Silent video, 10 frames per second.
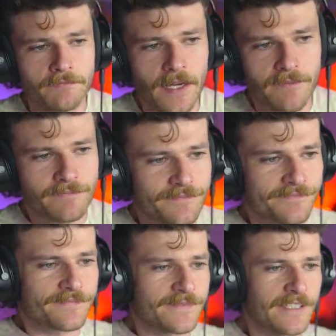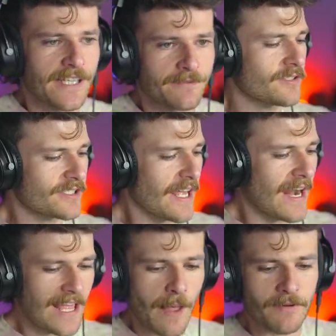But, you know,
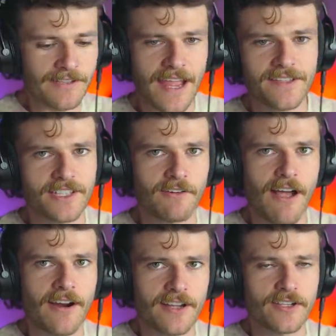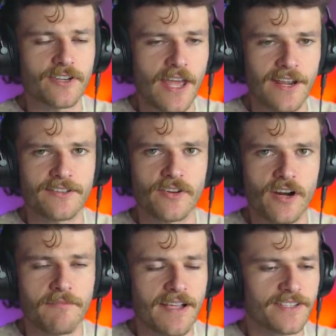standing up and dancing around and
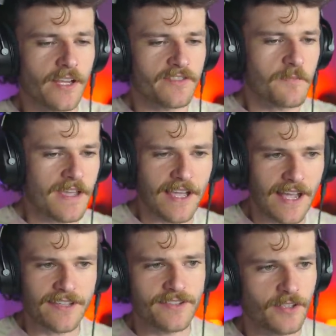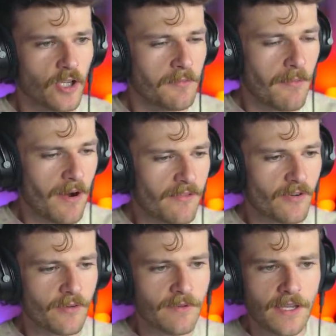exerting myself, speaking, I can still hold my breath
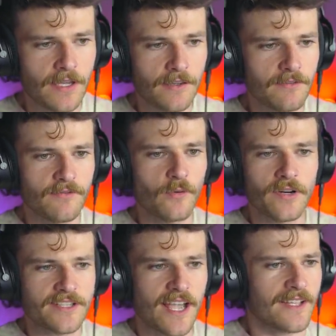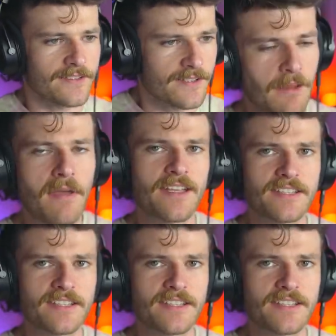for 40 seconds and make a